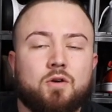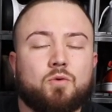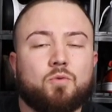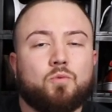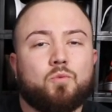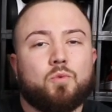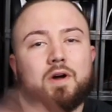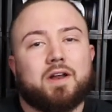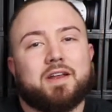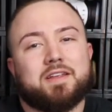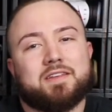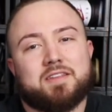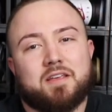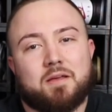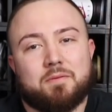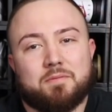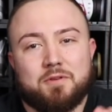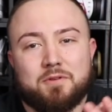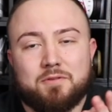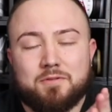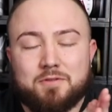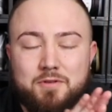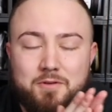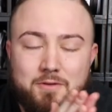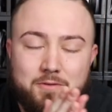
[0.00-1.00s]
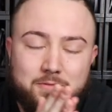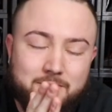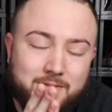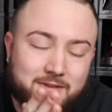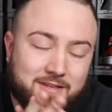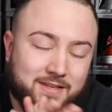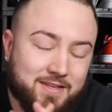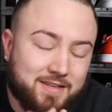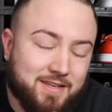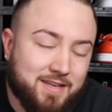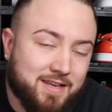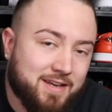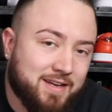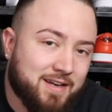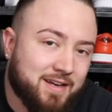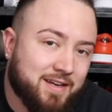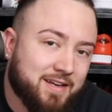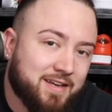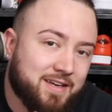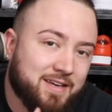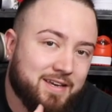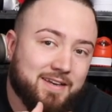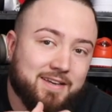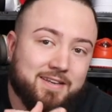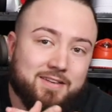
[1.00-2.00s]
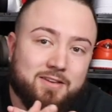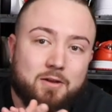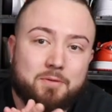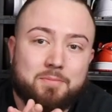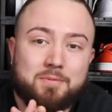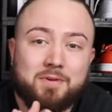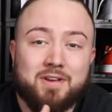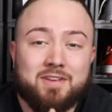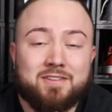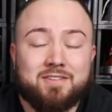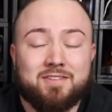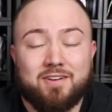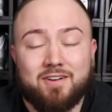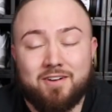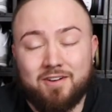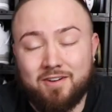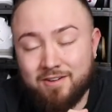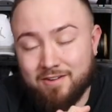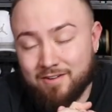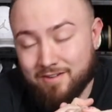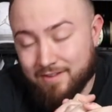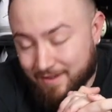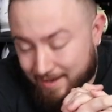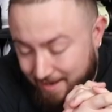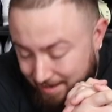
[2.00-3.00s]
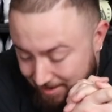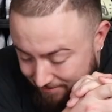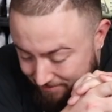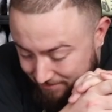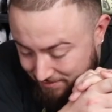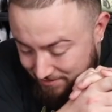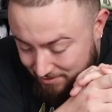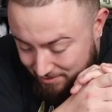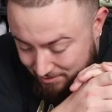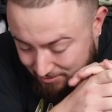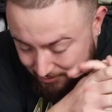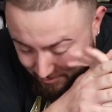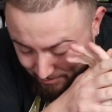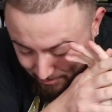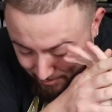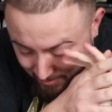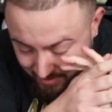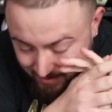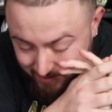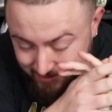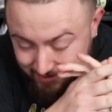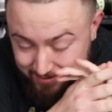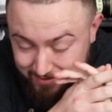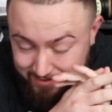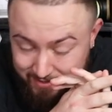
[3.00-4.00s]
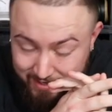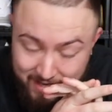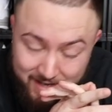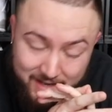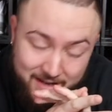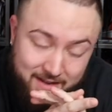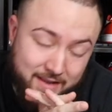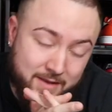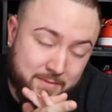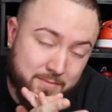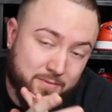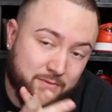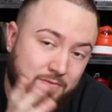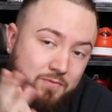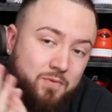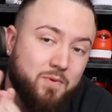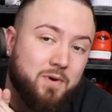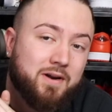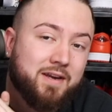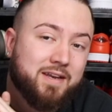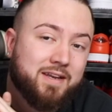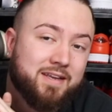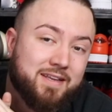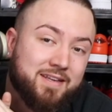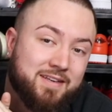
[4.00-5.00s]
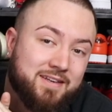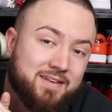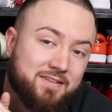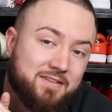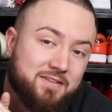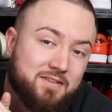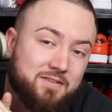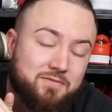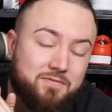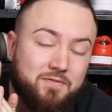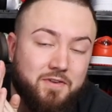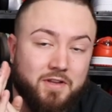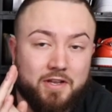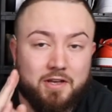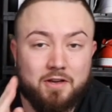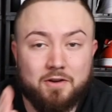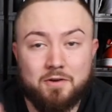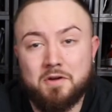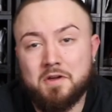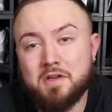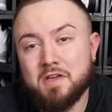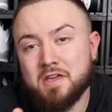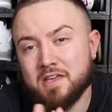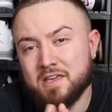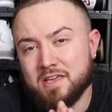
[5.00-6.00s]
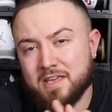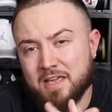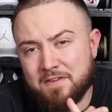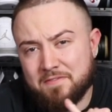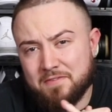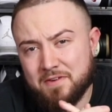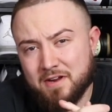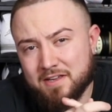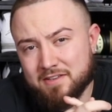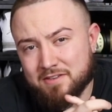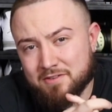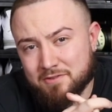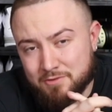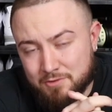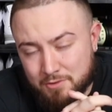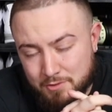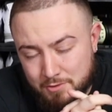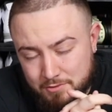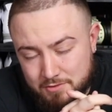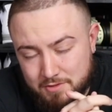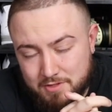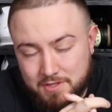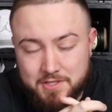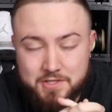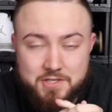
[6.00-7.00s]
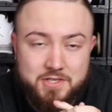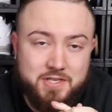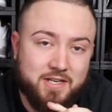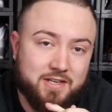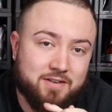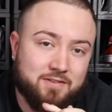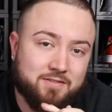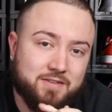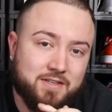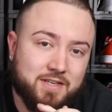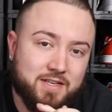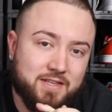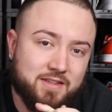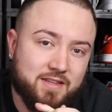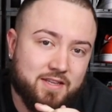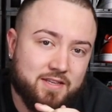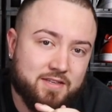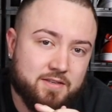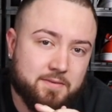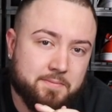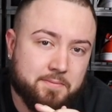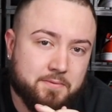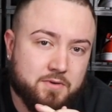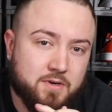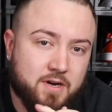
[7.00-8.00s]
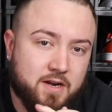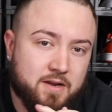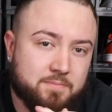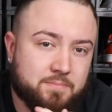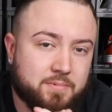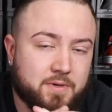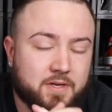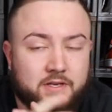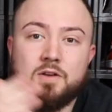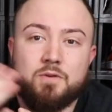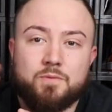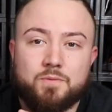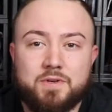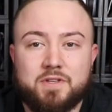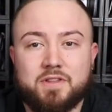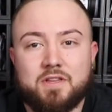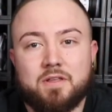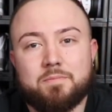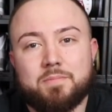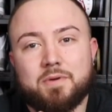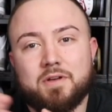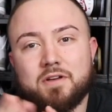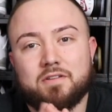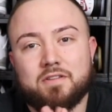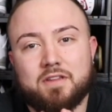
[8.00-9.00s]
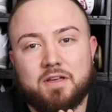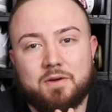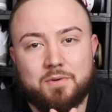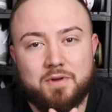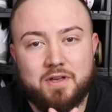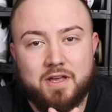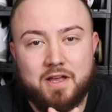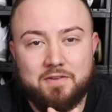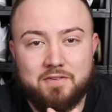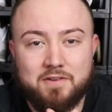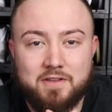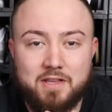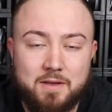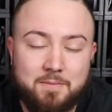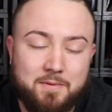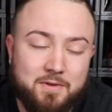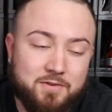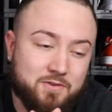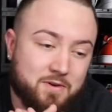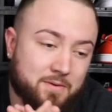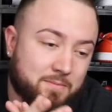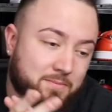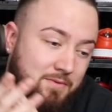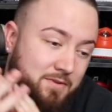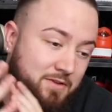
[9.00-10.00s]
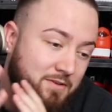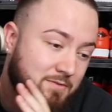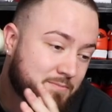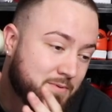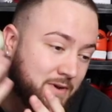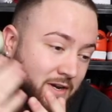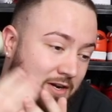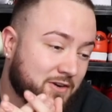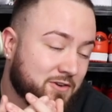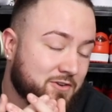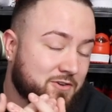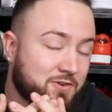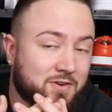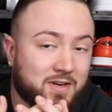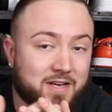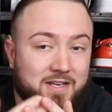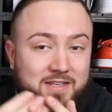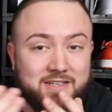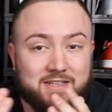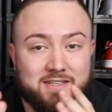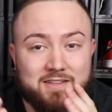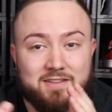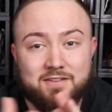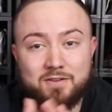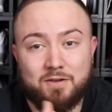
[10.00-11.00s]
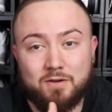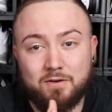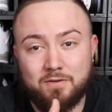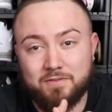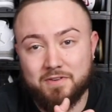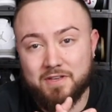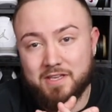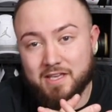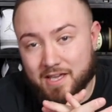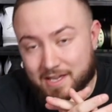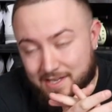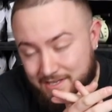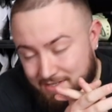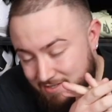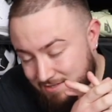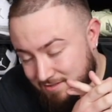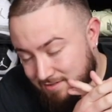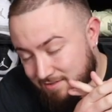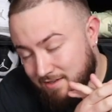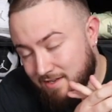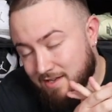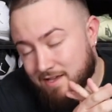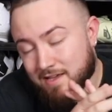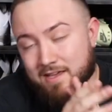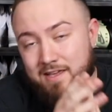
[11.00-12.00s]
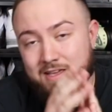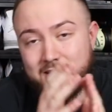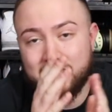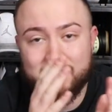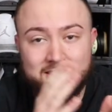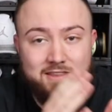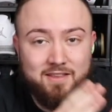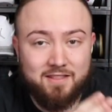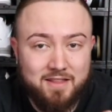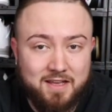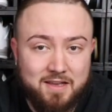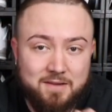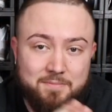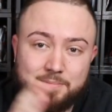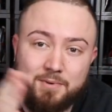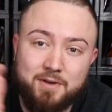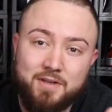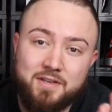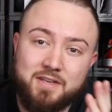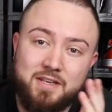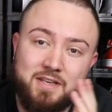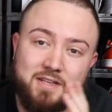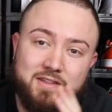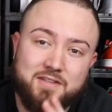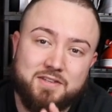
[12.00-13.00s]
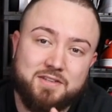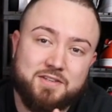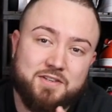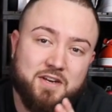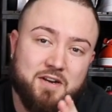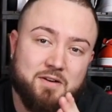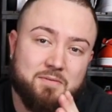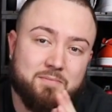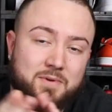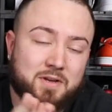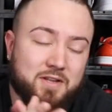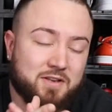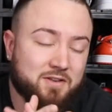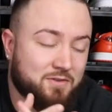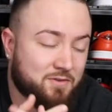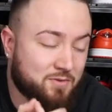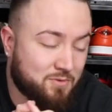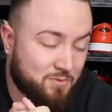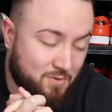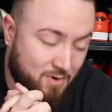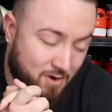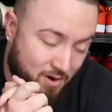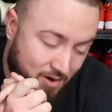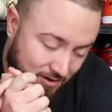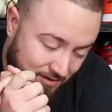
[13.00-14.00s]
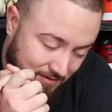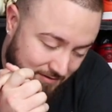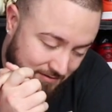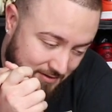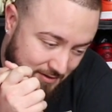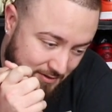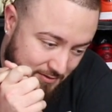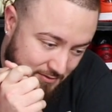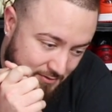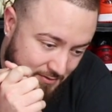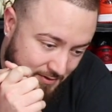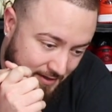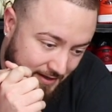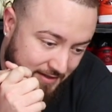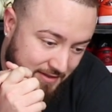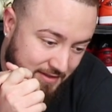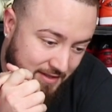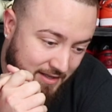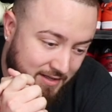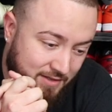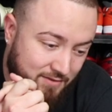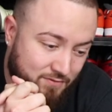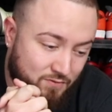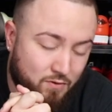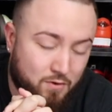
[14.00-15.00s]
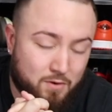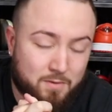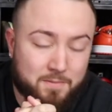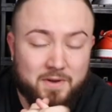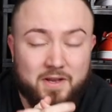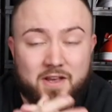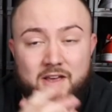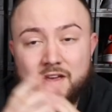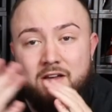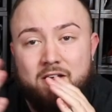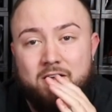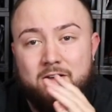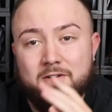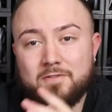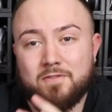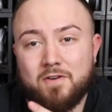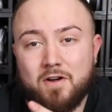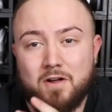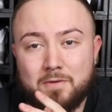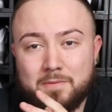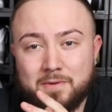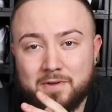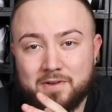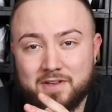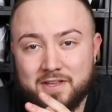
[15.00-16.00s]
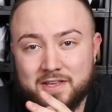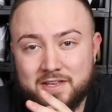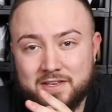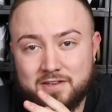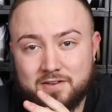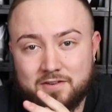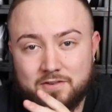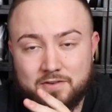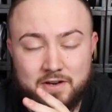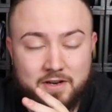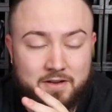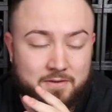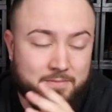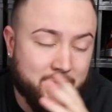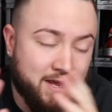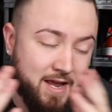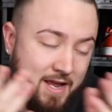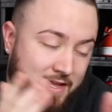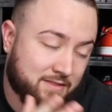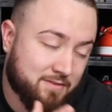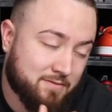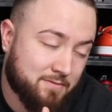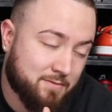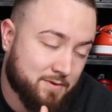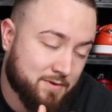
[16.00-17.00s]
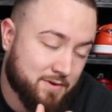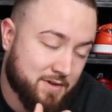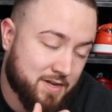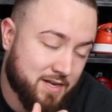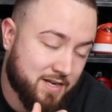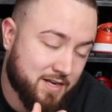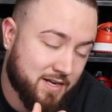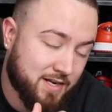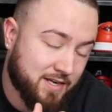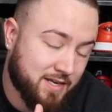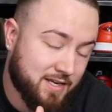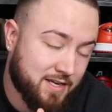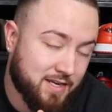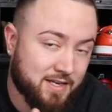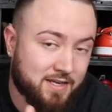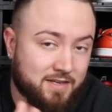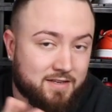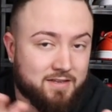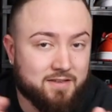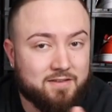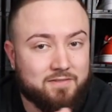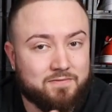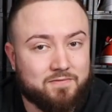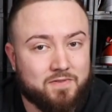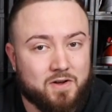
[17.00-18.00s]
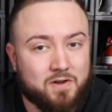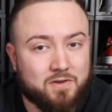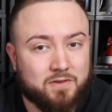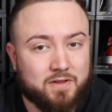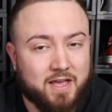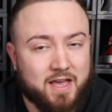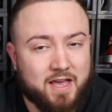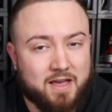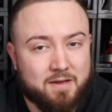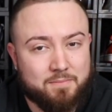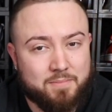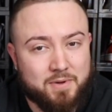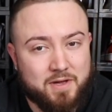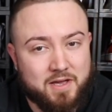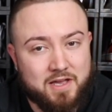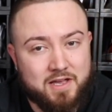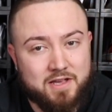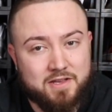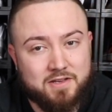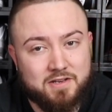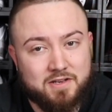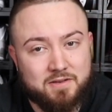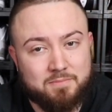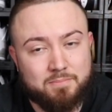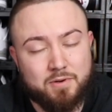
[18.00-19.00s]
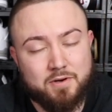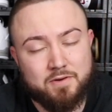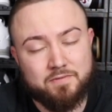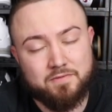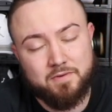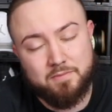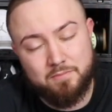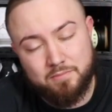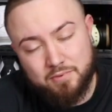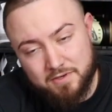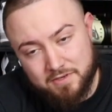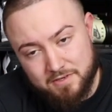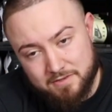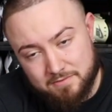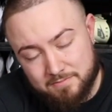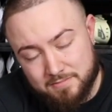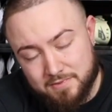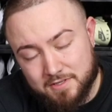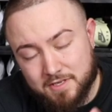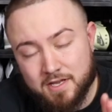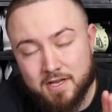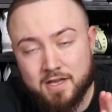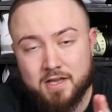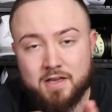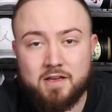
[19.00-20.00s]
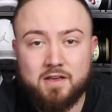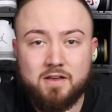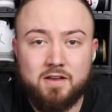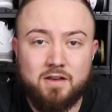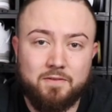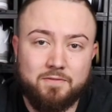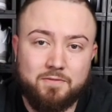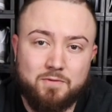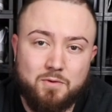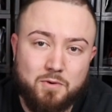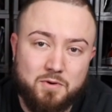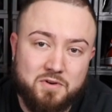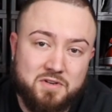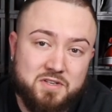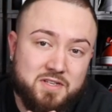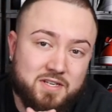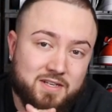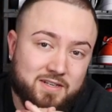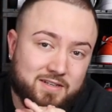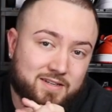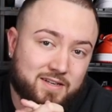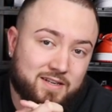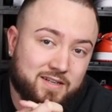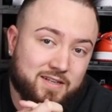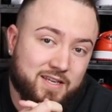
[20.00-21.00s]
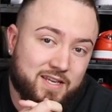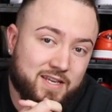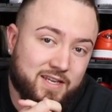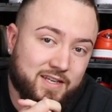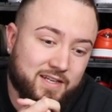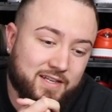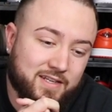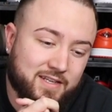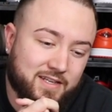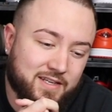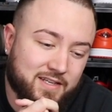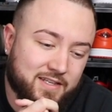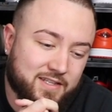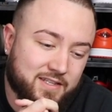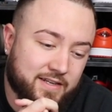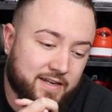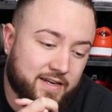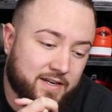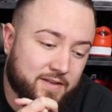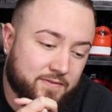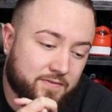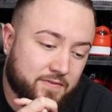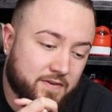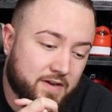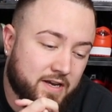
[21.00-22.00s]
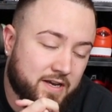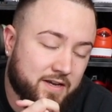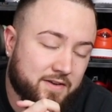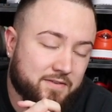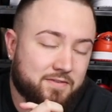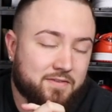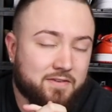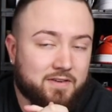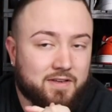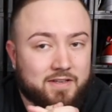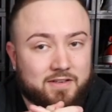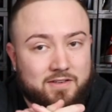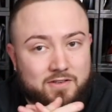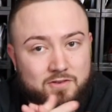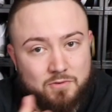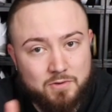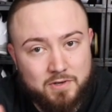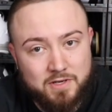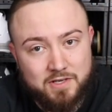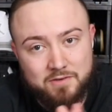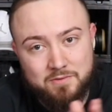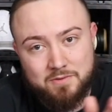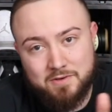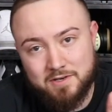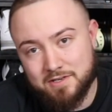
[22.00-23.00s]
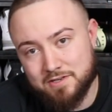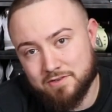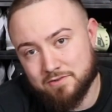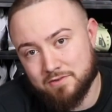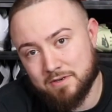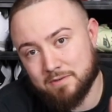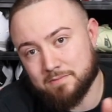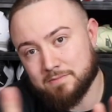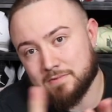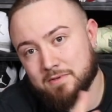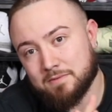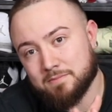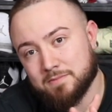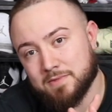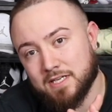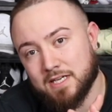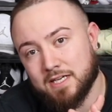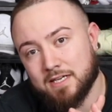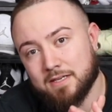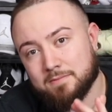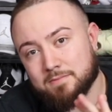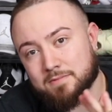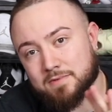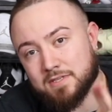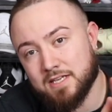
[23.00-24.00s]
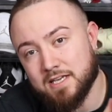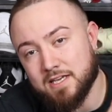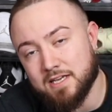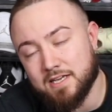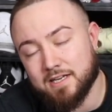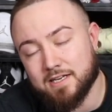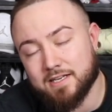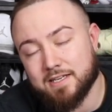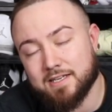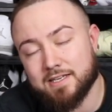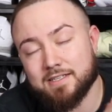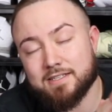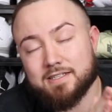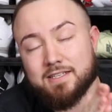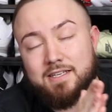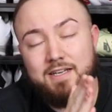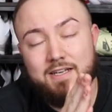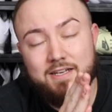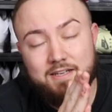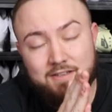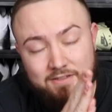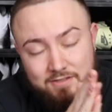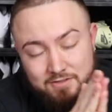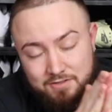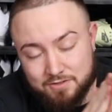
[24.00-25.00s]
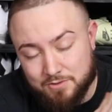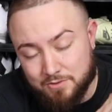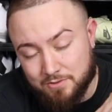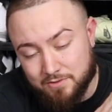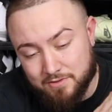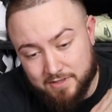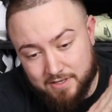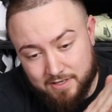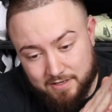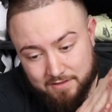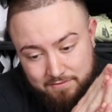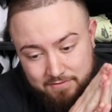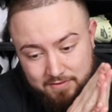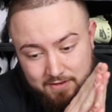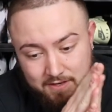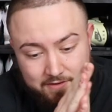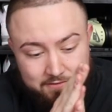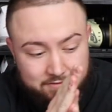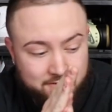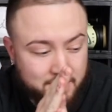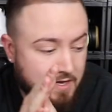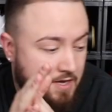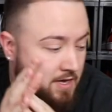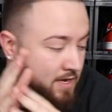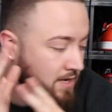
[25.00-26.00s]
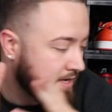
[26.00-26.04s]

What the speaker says: What is up, YouTube? This is He Got Kicks. Hope you guys are all having a great day today. Before I get into this video, if you guys are new to the channel, hit that subscribe button, ring that bell. That way, every time I drop one of these bangers, you guys get the notifications. Hit the like button, hit the share button, do all of those great things for me. Follow me on Instagram at therealhegotkickz. Follow the hat page at Perfectbrimz. Of course, TikTok, He Got Kicks 95, and Twitch, where I stream sometimes, He Got Kicks underscore 95.